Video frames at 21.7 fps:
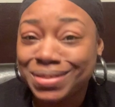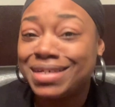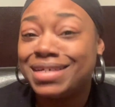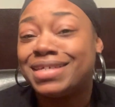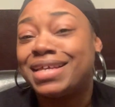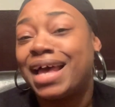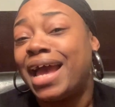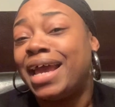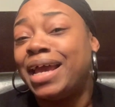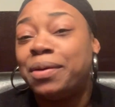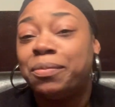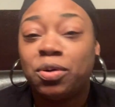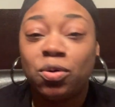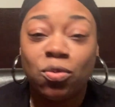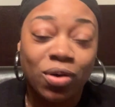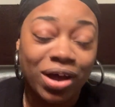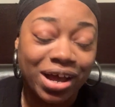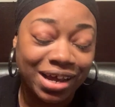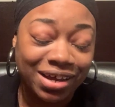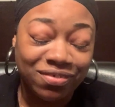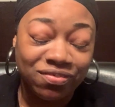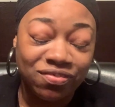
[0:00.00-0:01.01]
because I am a
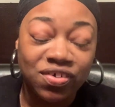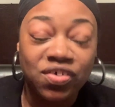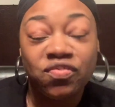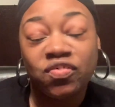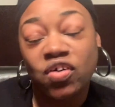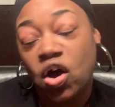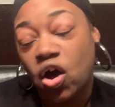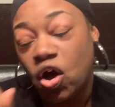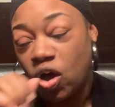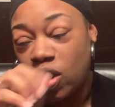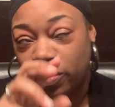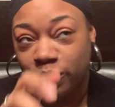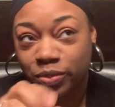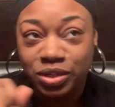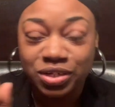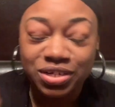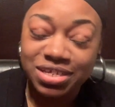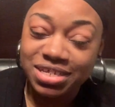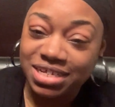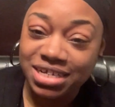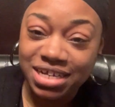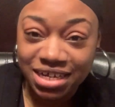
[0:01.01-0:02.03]
wife of
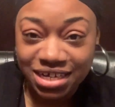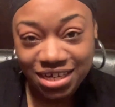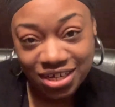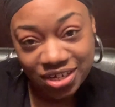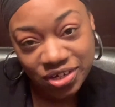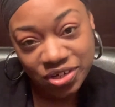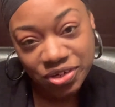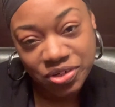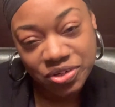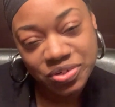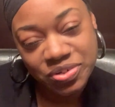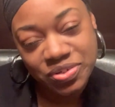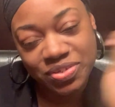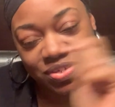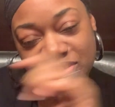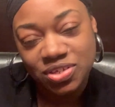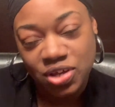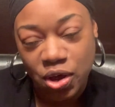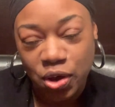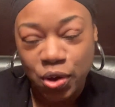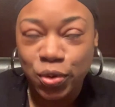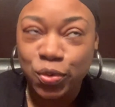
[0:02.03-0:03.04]
almost 10 years.
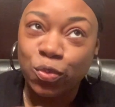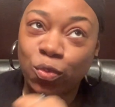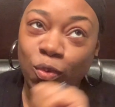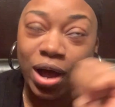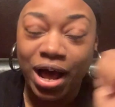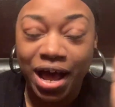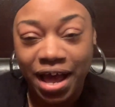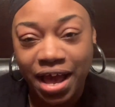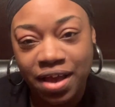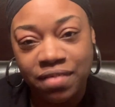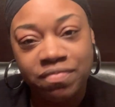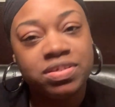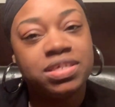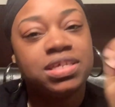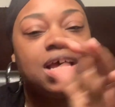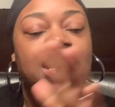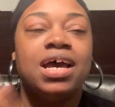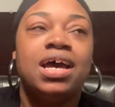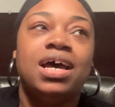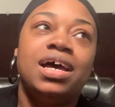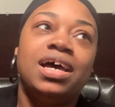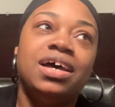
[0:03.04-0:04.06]
So, wives,
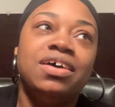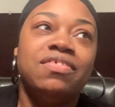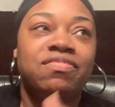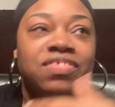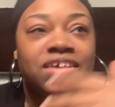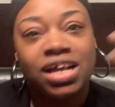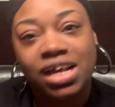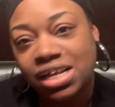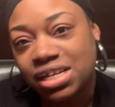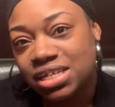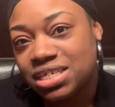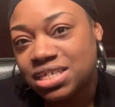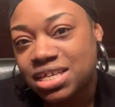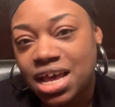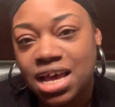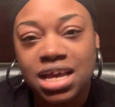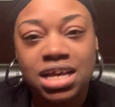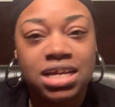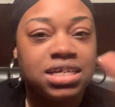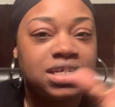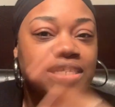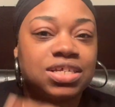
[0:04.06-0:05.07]

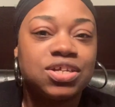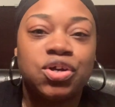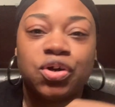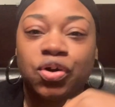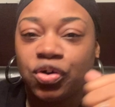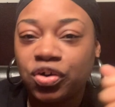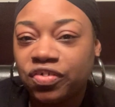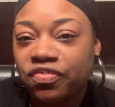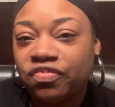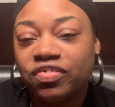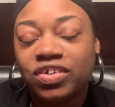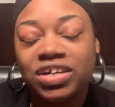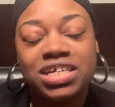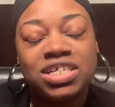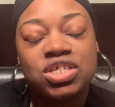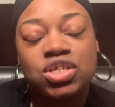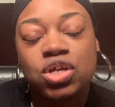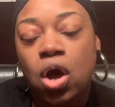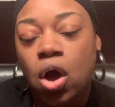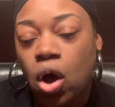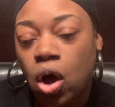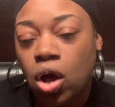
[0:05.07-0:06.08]
fiancés, girlfriends,
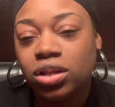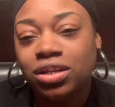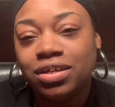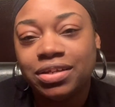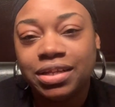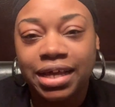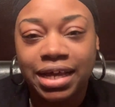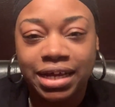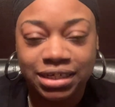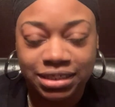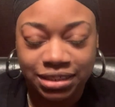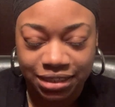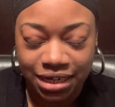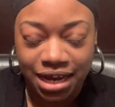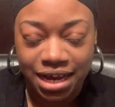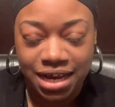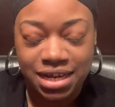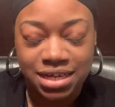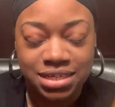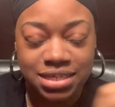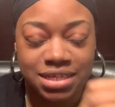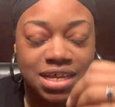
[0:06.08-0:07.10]
all of that
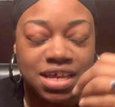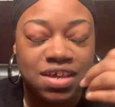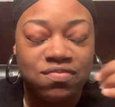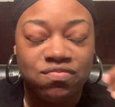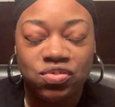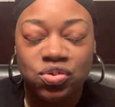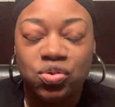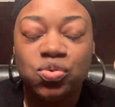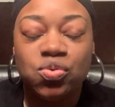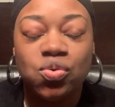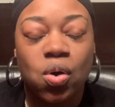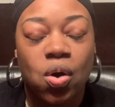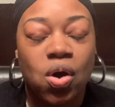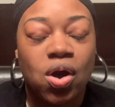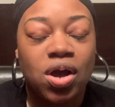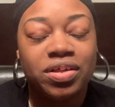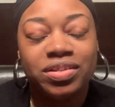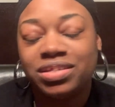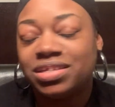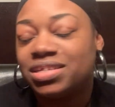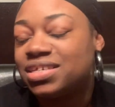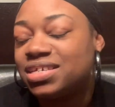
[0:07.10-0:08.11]
jazz. If you are
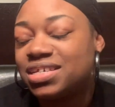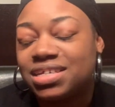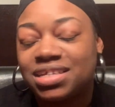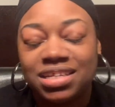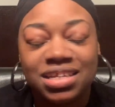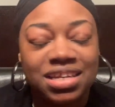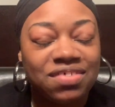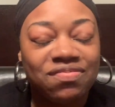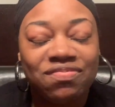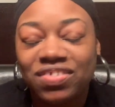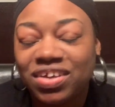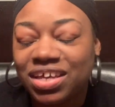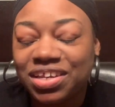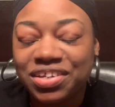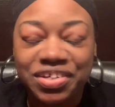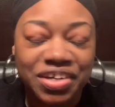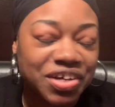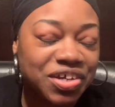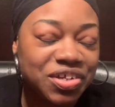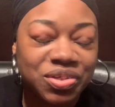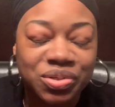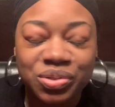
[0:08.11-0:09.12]
the significant
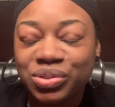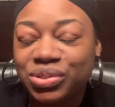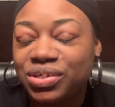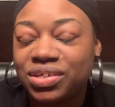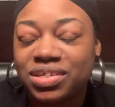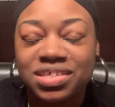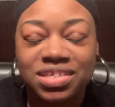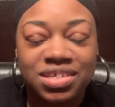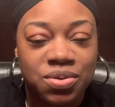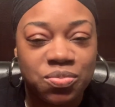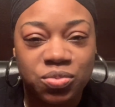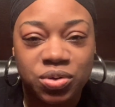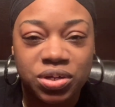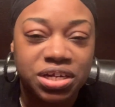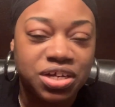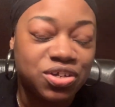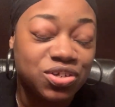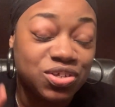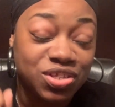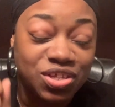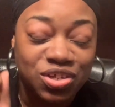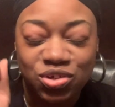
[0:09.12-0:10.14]
other to someone
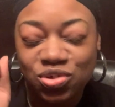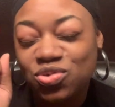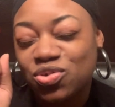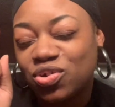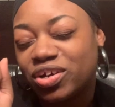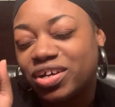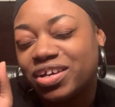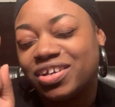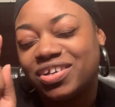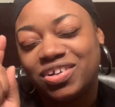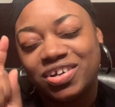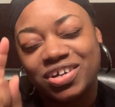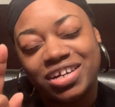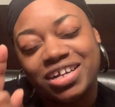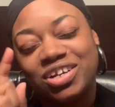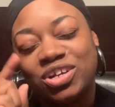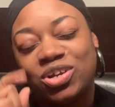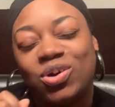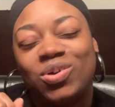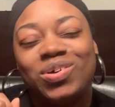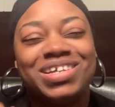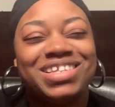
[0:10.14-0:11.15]
else, then you are going to
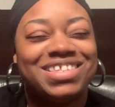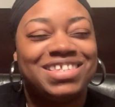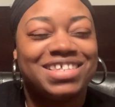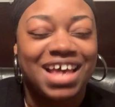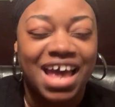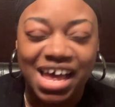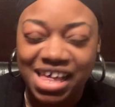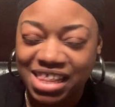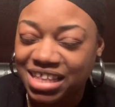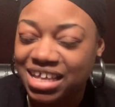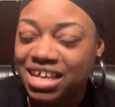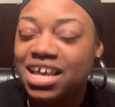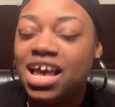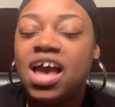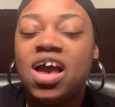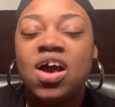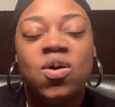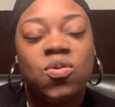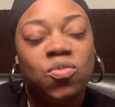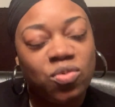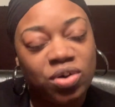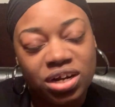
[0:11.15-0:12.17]
know exactly
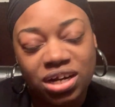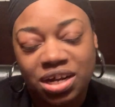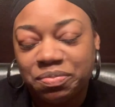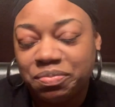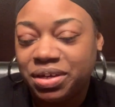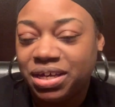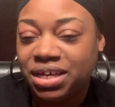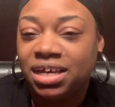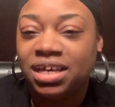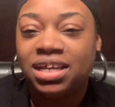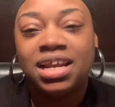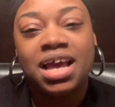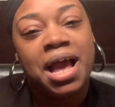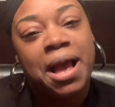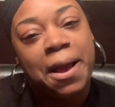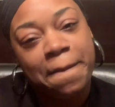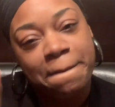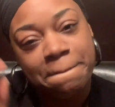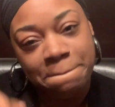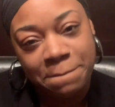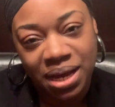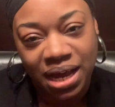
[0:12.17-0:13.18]
what I mean
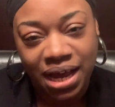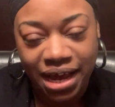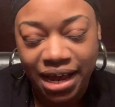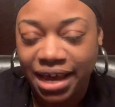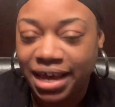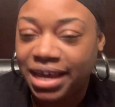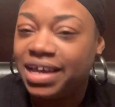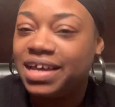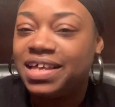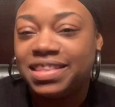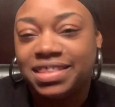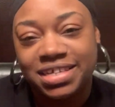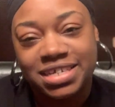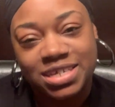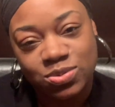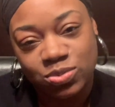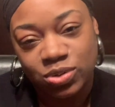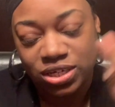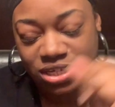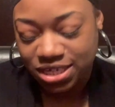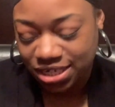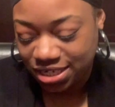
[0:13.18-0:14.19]
by this
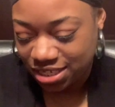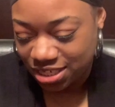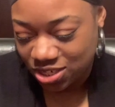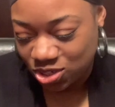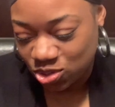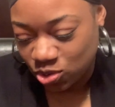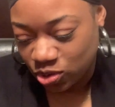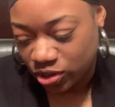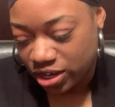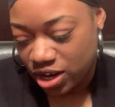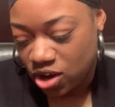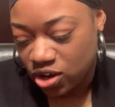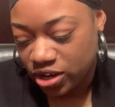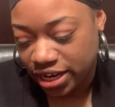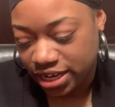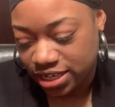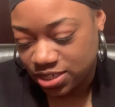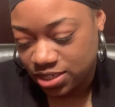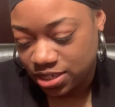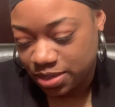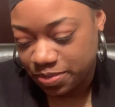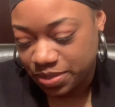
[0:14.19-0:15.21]
when I tell you the story. Okay,
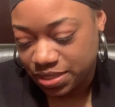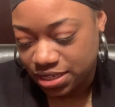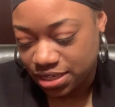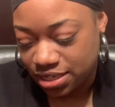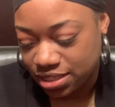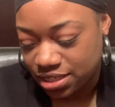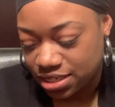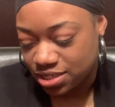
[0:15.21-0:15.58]
so let me tell you the